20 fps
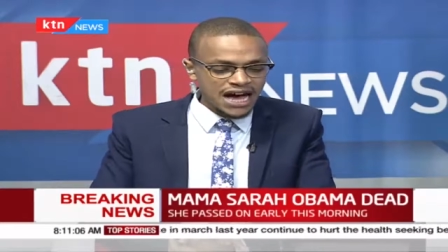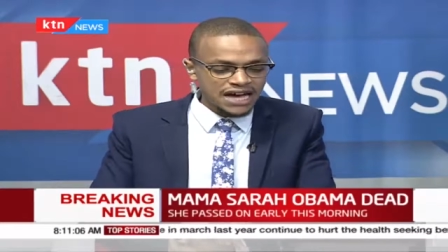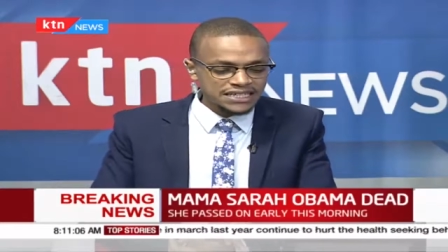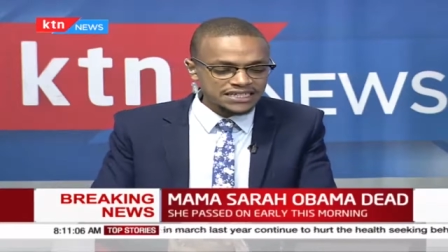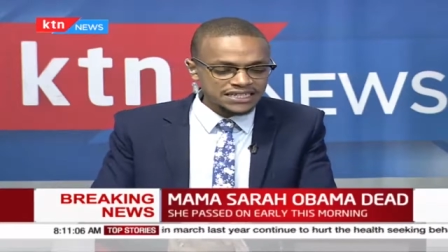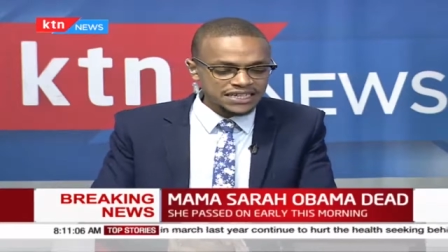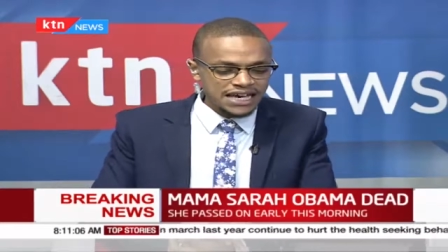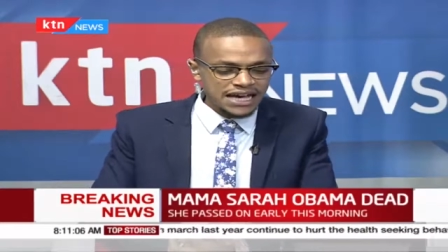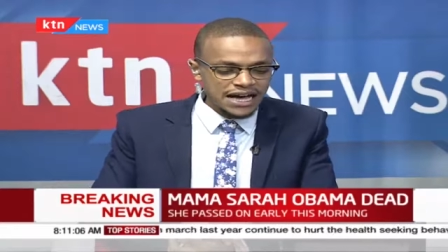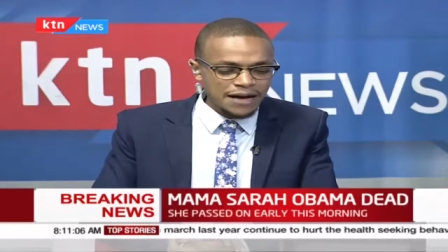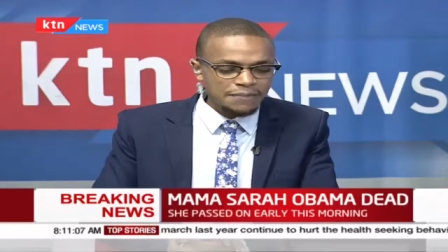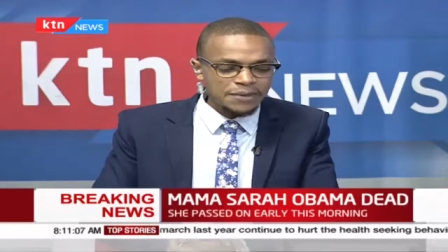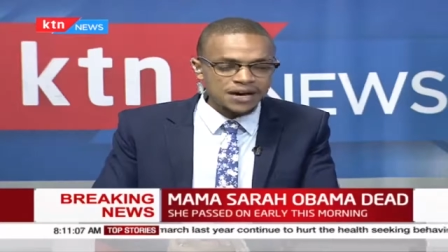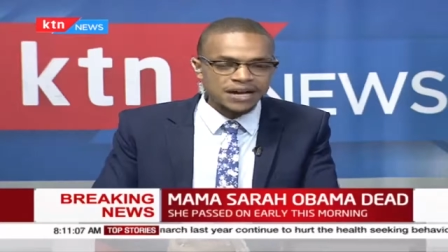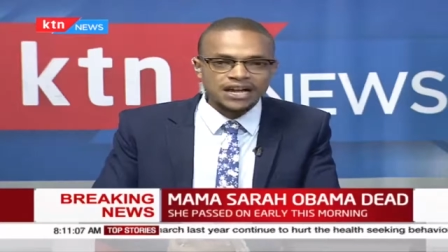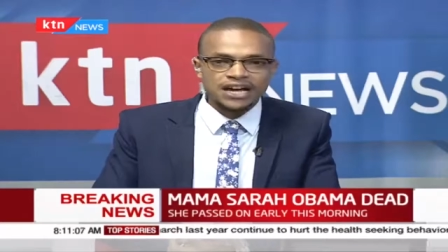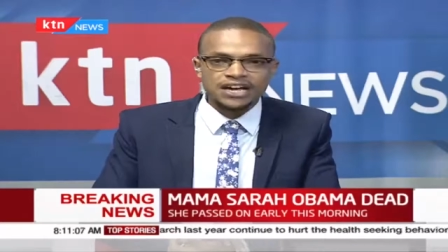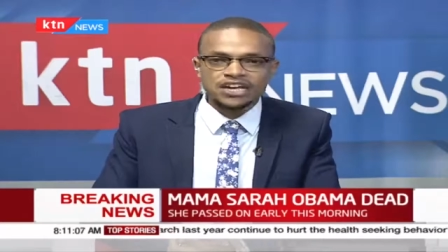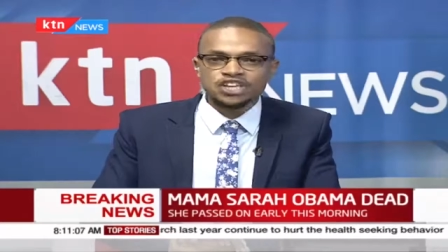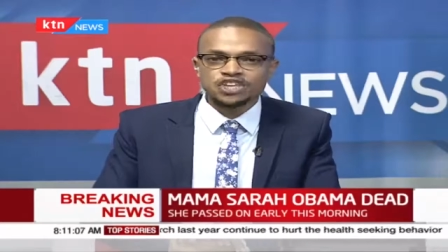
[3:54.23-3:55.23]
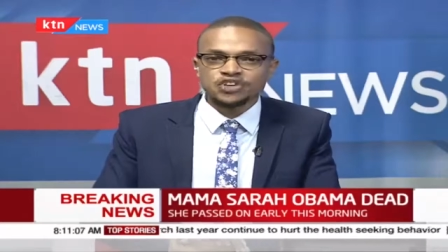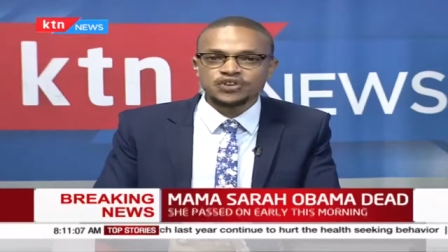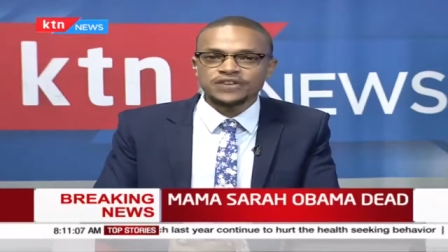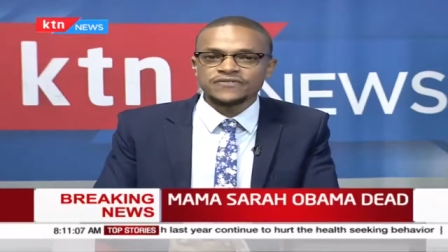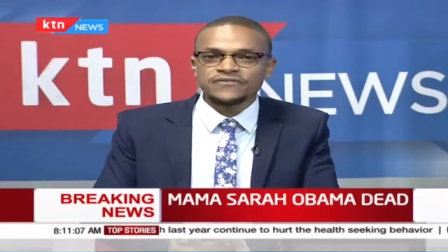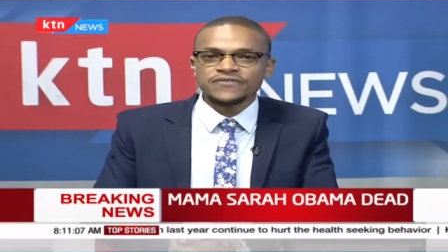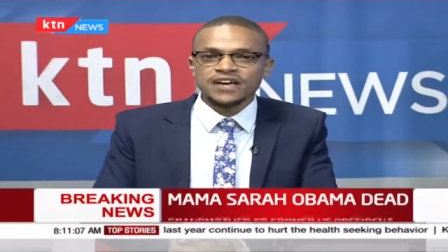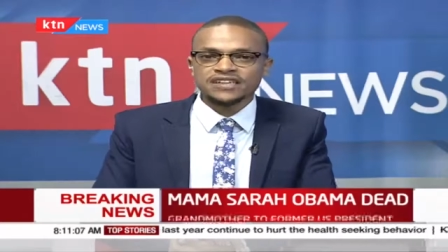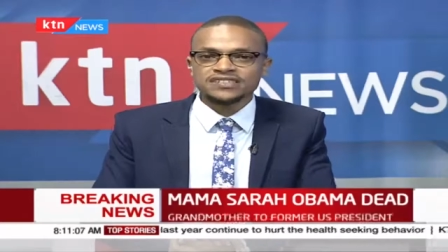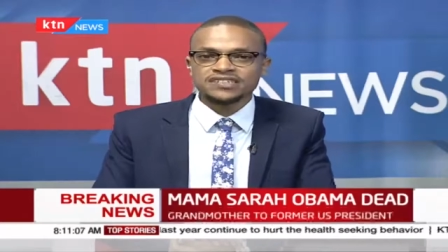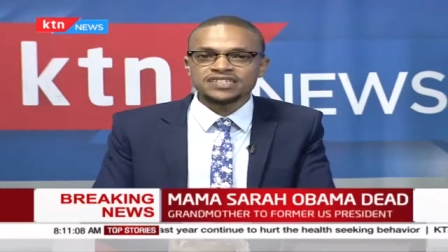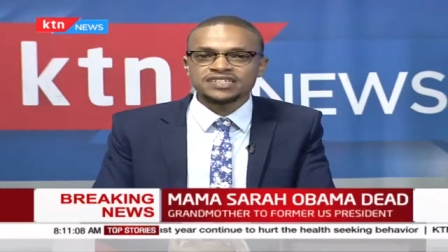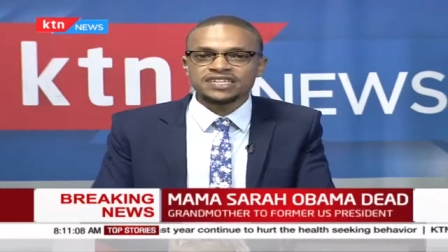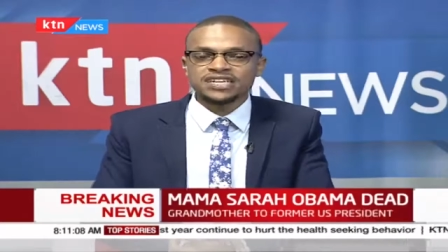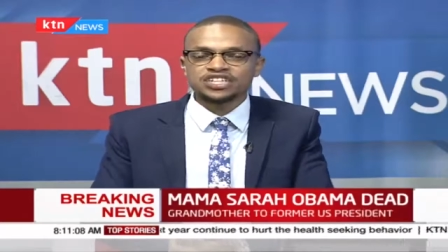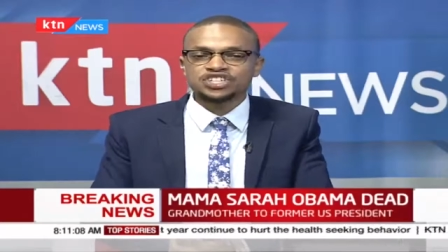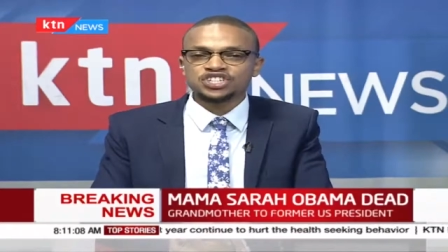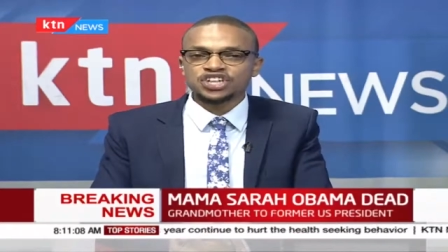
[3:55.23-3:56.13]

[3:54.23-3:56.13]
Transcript: at Kabarak University.